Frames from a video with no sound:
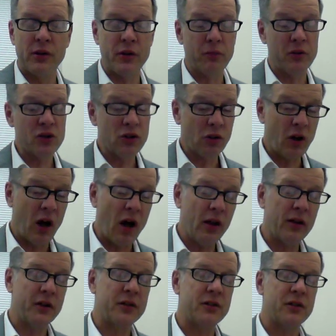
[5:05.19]
to the original
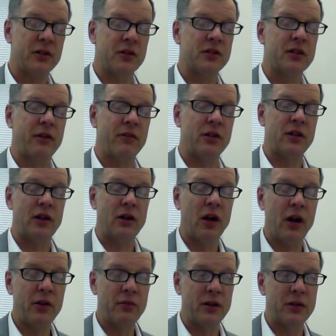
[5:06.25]
colonists in the
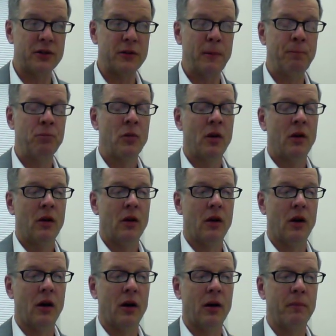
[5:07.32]
1700s
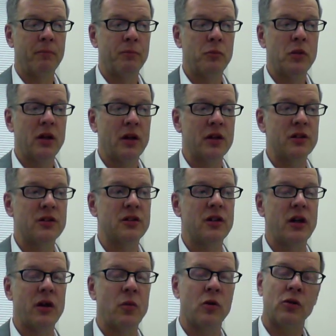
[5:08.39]
because
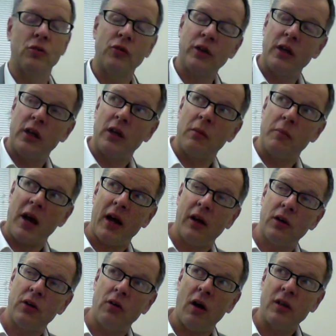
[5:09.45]
they were looking back
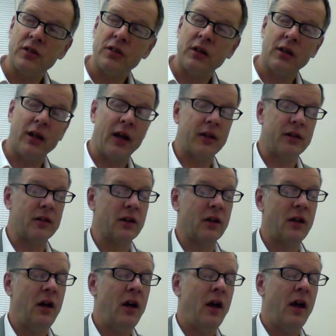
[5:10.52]
across the Atlantic
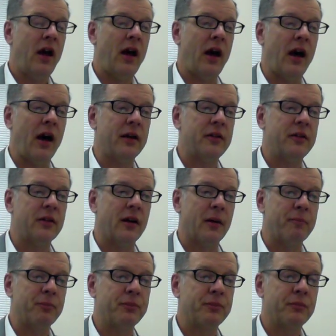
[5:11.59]
at
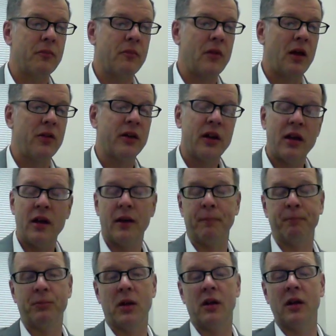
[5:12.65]
the
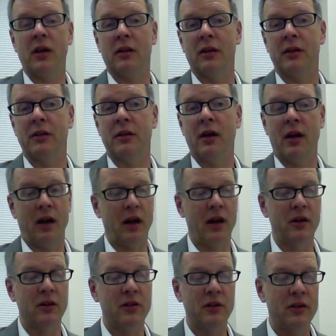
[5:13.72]
king in England
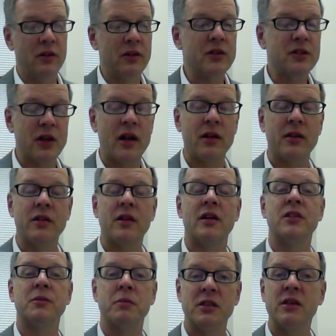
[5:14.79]
and decided that they
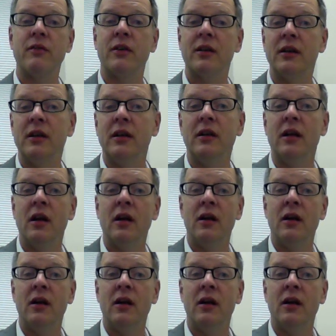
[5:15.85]
specifically